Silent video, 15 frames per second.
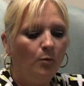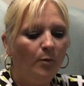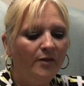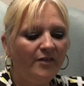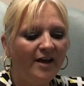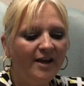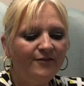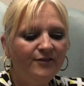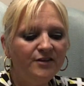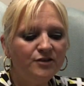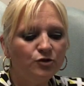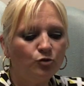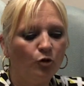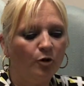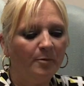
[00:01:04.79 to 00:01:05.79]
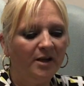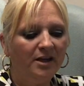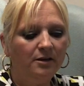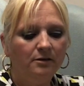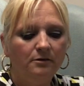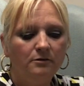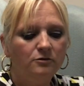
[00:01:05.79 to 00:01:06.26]
When life is
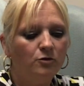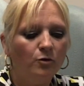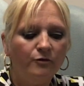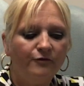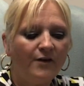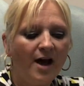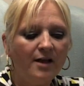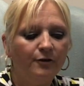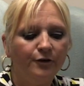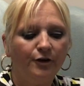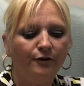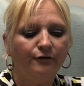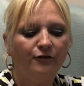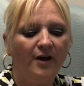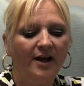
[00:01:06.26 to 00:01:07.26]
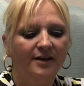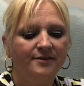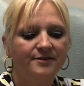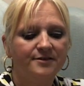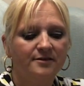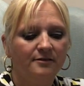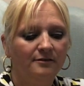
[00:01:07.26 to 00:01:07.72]
stormy, don't follow your
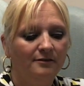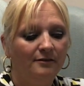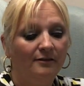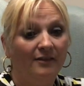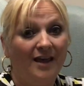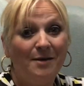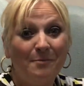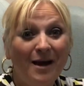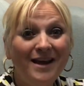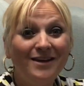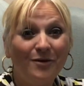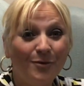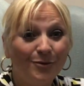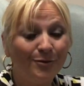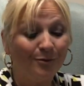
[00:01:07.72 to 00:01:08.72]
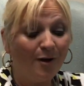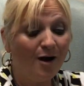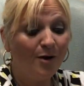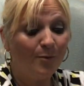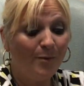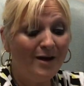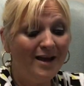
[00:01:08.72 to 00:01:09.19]
friends. They might go the
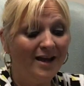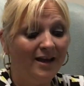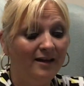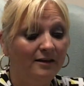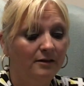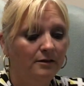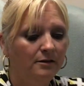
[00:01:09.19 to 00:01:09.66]
wrong way.